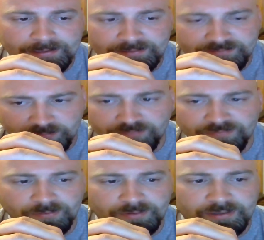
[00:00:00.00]
Until the
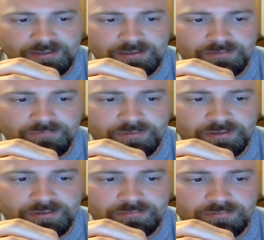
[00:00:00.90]
very end
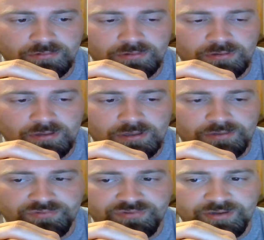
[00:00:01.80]
where
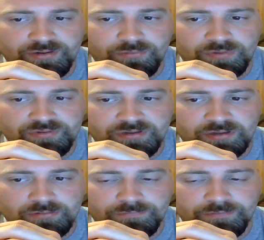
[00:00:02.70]
Cena went to
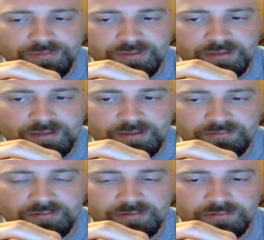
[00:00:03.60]
go for that
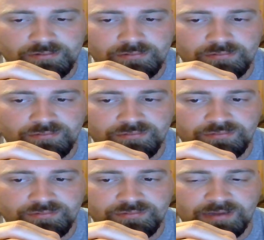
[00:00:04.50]

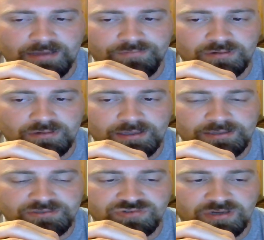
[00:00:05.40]
diving
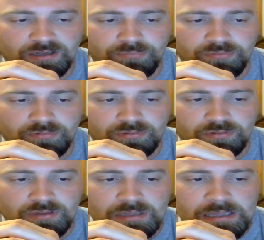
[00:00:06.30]
leg drop
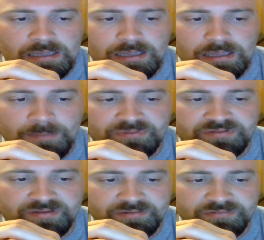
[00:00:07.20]
and
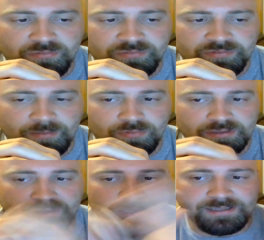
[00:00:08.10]
Batista was able
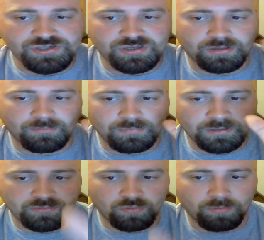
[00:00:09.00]
to catch him
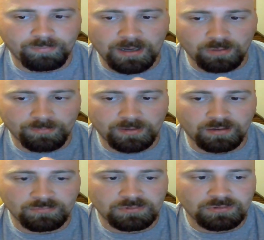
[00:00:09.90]
into a
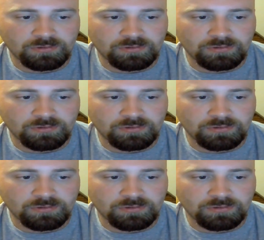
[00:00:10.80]
powerbomb.